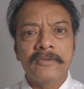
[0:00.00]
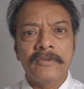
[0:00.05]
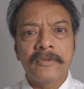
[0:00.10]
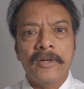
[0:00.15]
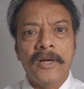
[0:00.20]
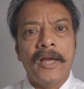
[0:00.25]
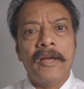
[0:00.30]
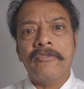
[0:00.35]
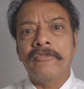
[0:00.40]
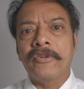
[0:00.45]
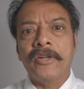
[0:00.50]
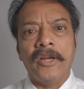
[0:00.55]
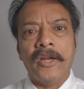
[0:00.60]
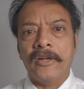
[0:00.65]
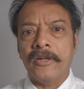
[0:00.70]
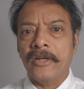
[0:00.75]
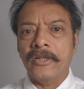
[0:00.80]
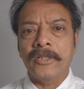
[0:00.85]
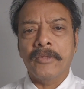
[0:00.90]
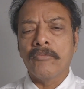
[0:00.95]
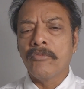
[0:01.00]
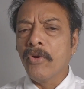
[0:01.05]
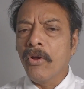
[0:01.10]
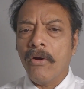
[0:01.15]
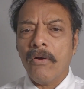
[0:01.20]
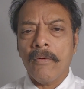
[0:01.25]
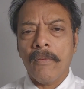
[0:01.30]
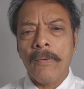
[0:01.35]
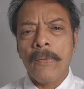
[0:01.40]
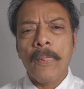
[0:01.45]
I have created them.
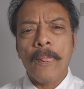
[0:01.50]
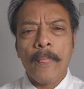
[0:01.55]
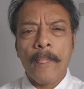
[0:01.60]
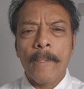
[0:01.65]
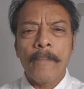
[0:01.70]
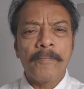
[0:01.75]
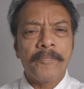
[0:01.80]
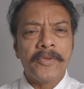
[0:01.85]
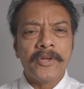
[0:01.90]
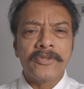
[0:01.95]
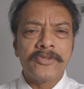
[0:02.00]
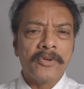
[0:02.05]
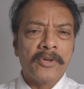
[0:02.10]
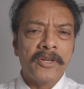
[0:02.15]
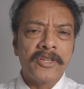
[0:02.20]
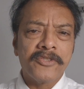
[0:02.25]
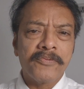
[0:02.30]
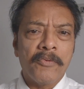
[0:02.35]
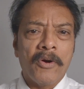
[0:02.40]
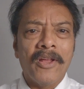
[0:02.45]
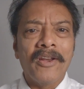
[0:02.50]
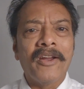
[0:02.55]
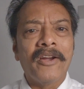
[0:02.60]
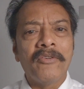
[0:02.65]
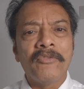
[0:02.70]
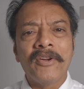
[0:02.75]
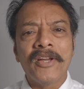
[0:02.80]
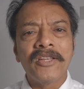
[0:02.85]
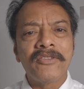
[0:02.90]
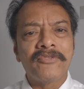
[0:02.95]
No, it's only small
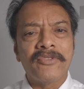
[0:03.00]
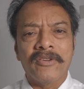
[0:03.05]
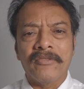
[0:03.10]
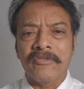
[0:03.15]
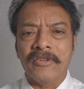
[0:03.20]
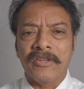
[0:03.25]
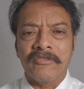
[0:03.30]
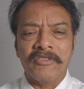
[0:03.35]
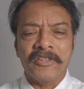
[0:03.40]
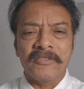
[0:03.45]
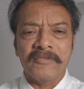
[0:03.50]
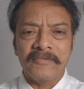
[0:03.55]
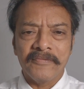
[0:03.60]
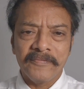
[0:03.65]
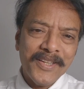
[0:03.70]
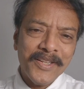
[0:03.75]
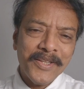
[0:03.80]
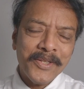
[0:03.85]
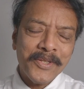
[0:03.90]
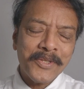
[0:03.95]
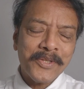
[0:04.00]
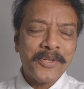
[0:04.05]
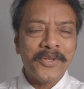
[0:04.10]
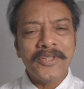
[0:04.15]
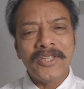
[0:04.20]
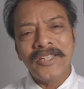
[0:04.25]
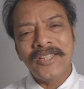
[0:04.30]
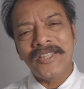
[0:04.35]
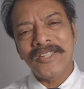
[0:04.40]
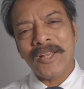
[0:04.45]
advice we have given. So
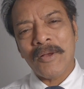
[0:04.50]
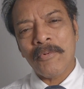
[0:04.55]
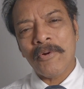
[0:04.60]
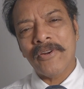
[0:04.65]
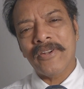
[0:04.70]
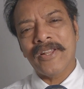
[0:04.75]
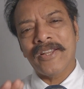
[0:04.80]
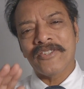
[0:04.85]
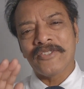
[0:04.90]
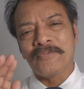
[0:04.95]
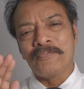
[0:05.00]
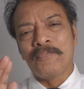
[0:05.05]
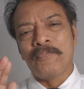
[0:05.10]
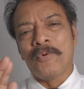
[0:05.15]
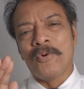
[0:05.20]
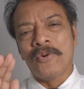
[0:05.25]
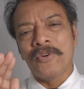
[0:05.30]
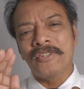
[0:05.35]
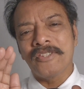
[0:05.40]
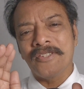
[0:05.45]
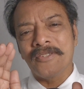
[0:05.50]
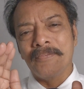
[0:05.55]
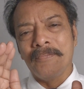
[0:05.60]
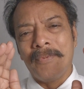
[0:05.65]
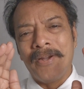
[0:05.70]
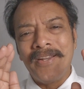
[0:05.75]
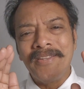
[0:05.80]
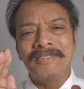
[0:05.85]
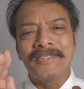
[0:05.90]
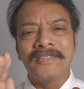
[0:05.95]
this is about a sports
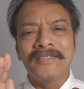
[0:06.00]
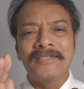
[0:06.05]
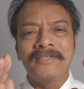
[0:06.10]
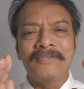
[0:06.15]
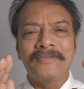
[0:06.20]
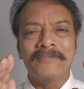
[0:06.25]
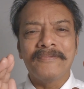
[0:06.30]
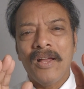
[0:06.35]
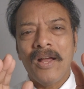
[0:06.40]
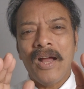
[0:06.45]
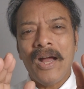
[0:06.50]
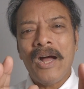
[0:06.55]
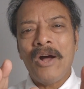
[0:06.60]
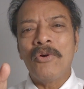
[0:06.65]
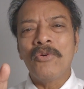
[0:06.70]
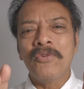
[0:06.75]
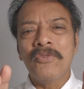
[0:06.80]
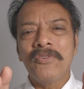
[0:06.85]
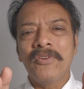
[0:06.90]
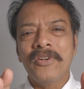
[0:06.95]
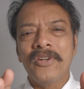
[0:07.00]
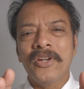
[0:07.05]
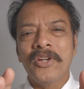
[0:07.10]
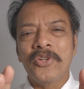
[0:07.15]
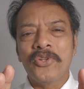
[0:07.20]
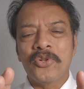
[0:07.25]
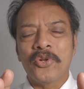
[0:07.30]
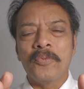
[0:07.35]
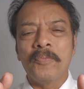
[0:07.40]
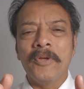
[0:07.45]
medicine, how
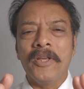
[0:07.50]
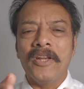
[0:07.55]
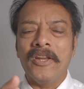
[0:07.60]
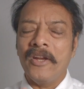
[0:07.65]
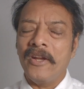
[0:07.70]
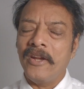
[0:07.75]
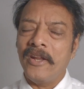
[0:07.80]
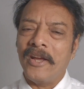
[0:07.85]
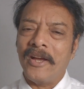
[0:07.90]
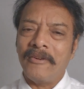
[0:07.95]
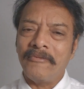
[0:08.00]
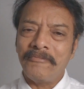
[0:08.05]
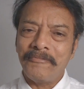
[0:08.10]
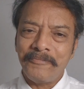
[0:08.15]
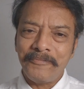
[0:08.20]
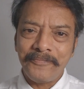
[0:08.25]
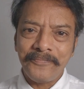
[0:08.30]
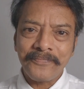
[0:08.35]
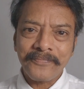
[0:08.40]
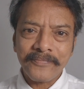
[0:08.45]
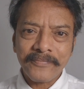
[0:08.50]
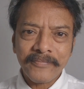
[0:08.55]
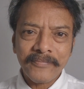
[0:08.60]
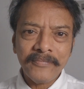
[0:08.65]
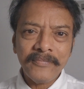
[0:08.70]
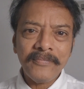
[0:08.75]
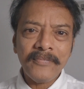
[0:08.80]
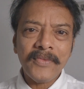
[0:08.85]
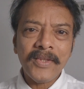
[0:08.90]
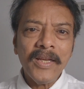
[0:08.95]
it should be in India.
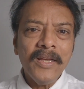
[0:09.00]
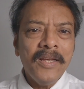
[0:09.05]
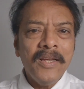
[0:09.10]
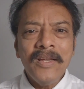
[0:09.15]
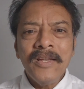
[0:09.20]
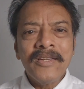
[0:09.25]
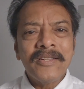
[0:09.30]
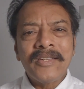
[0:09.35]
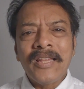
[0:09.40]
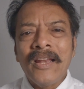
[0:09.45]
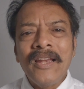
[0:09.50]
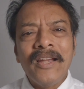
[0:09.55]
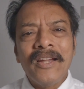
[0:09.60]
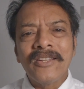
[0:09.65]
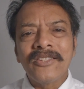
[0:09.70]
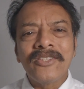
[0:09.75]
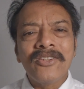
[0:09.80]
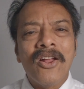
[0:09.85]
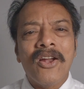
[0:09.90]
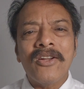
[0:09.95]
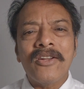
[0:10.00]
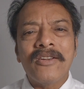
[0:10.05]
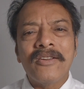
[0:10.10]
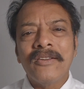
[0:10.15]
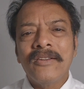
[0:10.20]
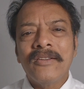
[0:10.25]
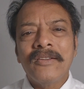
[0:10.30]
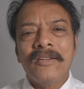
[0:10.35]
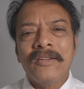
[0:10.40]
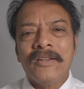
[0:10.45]
Still, it has not
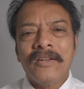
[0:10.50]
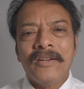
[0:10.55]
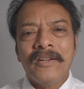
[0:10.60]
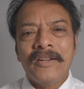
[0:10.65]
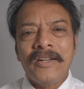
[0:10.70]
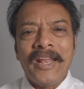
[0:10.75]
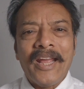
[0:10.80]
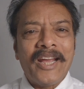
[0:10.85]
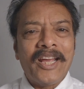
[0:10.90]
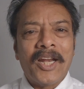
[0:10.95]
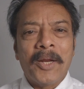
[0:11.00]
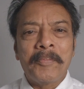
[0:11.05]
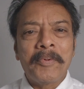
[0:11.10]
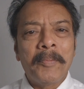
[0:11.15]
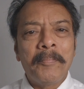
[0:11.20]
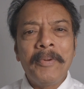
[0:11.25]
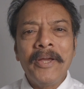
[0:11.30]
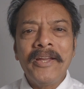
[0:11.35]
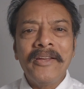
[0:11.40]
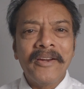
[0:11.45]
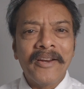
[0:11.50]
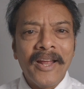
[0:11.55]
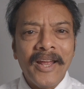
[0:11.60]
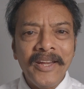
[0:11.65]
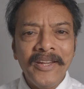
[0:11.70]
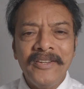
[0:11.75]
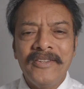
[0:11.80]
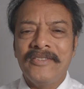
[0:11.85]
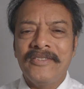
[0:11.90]
taken up a big ride.